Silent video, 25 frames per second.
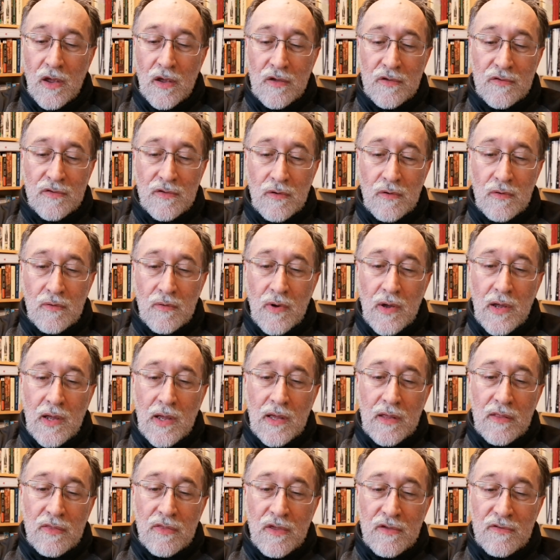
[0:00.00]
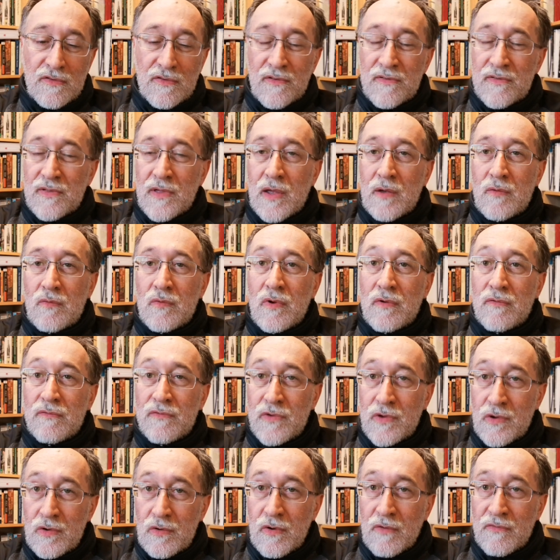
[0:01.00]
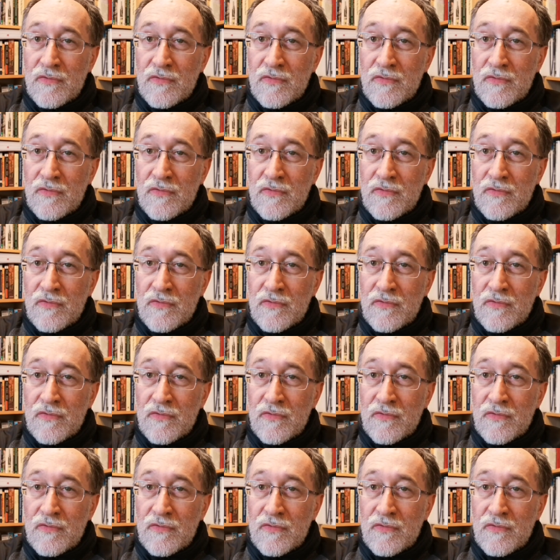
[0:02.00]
So this is a review